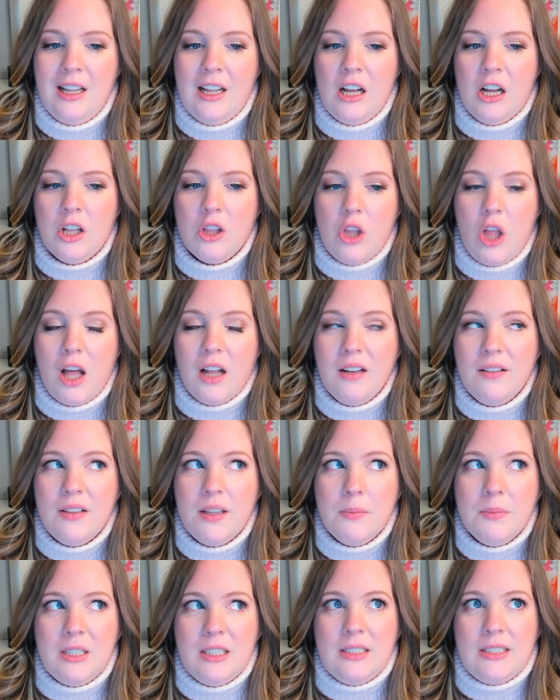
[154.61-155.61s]
a lot of
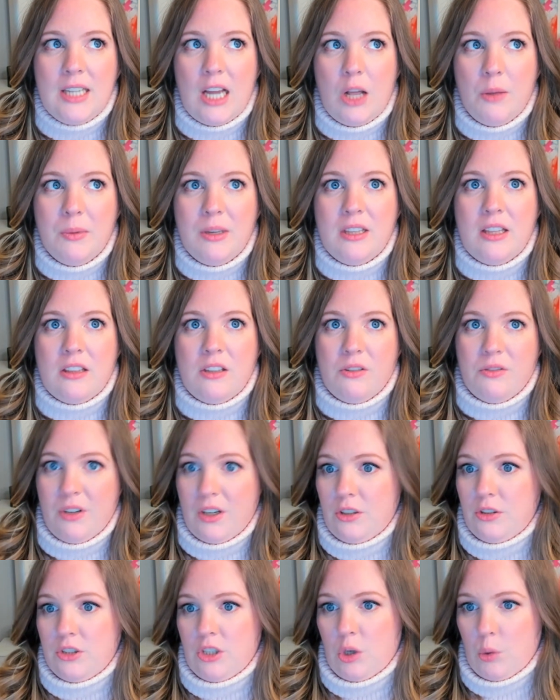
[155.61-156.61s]
them can tell me that their
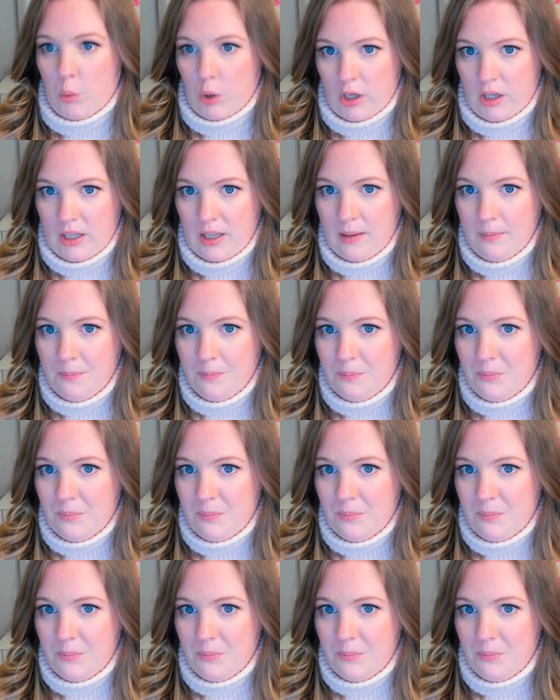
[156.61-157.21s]
funnels aren't working,